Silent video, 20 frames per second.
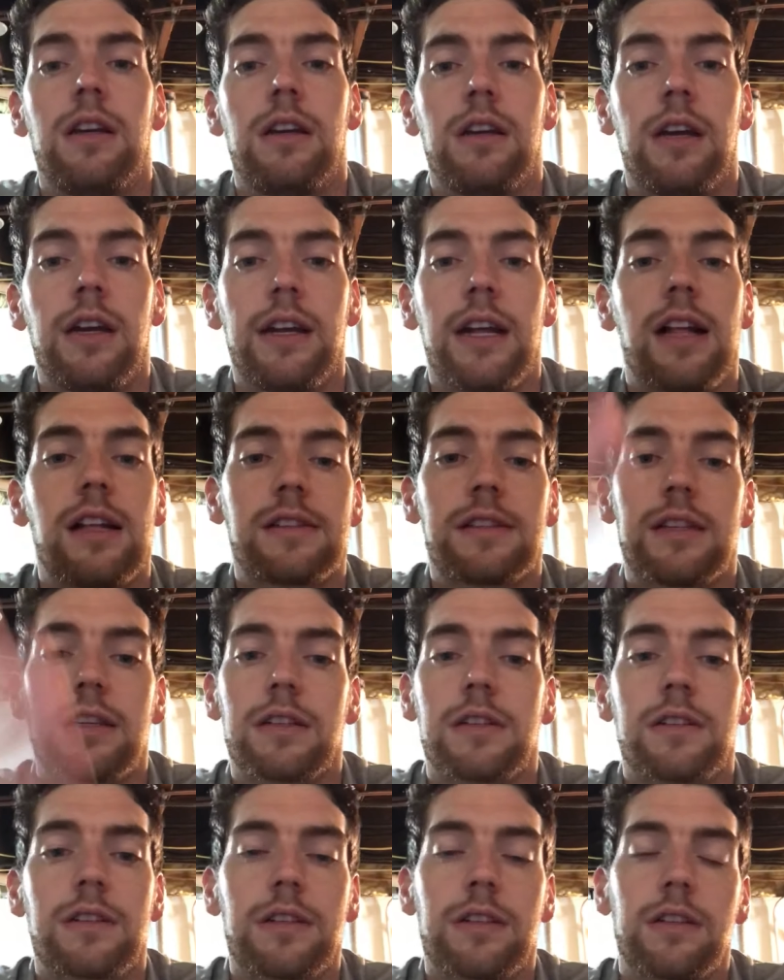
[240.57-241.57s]

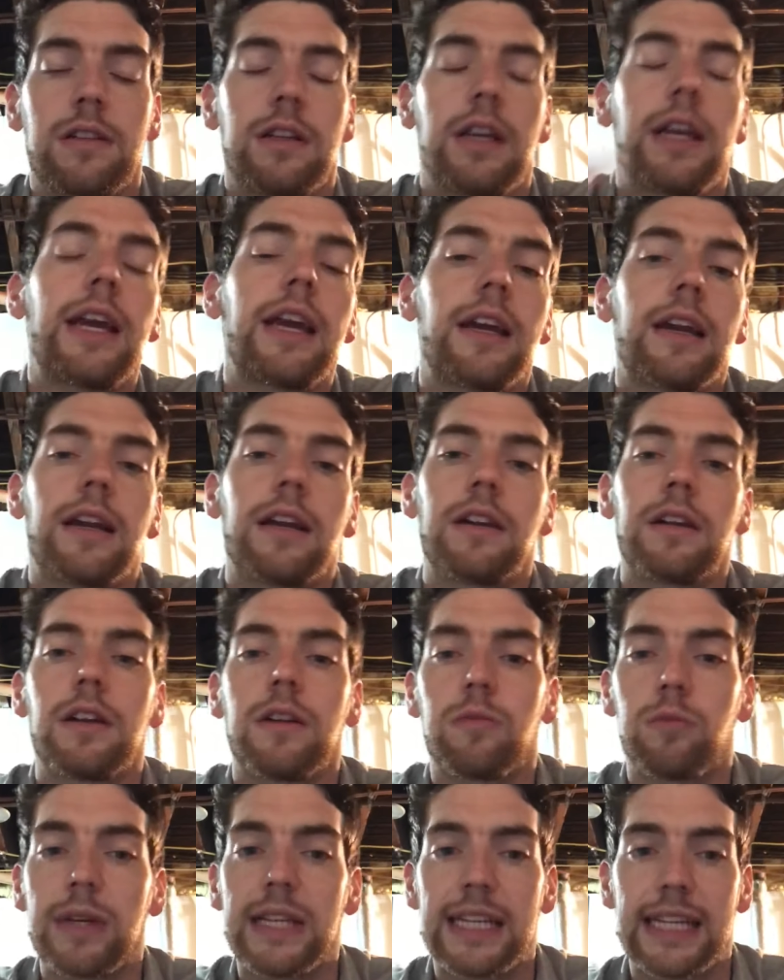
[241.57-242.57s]
analysis, and
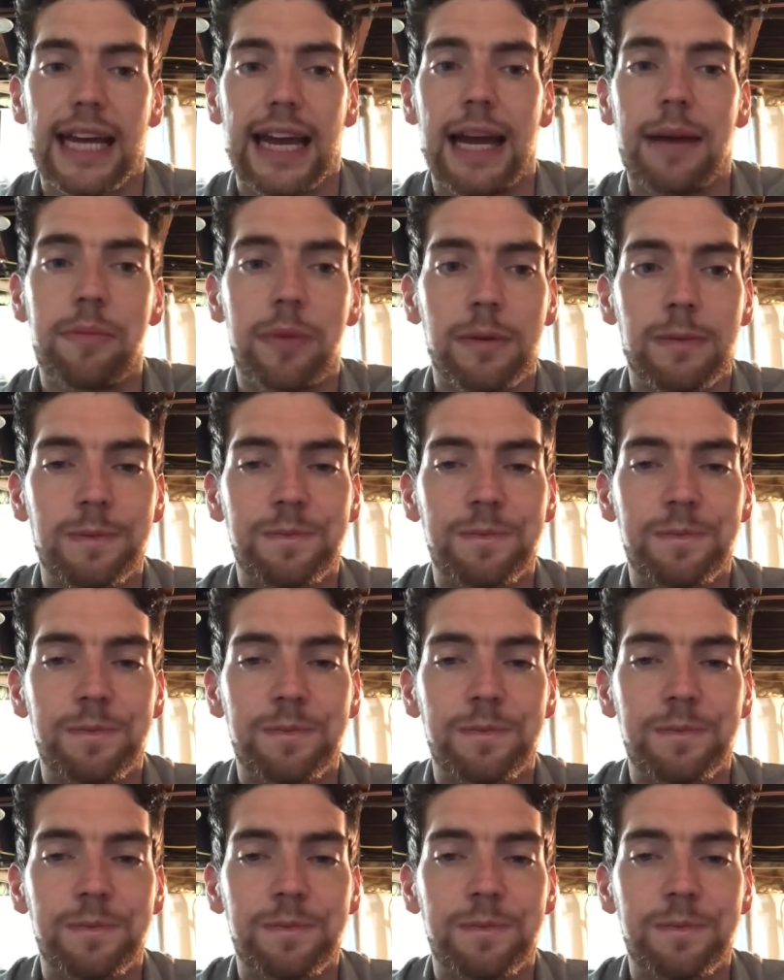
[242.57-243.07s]
recap.